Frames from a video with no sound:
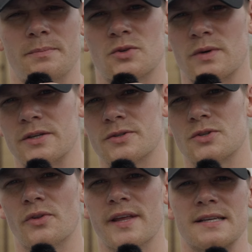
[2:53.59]
between those
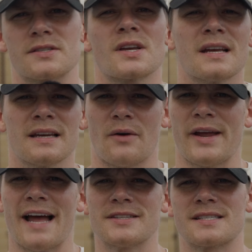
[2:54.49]
two things. Now, we
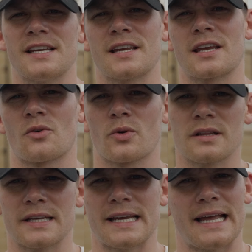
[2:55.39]
haven't seen
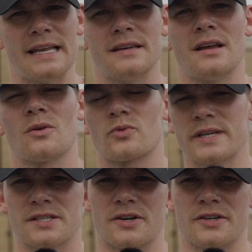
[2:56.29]
concretely in
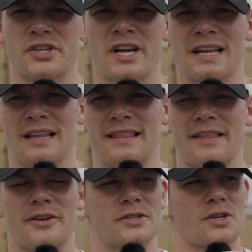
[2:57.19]
research
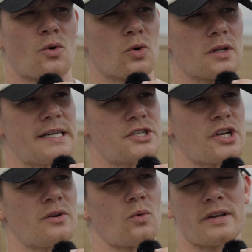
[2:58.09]
that there is a
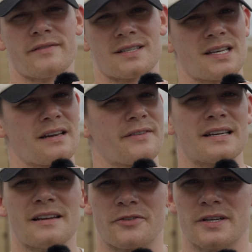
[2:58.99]
correlation or even a significant
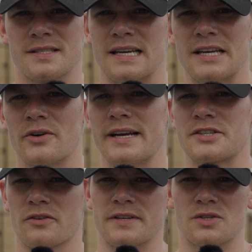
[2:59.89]
difference in your
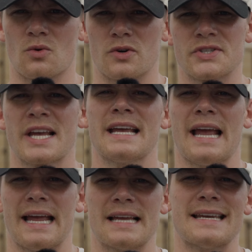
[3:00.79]
HRV scores
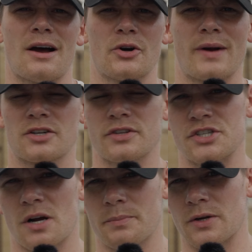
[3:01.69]
and how you're actually
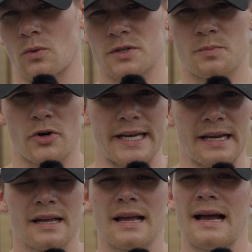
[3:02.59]
jumping or sprinting.
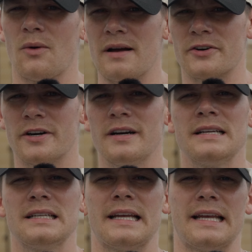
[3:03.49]
However,
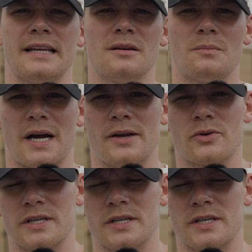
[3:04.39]
in my own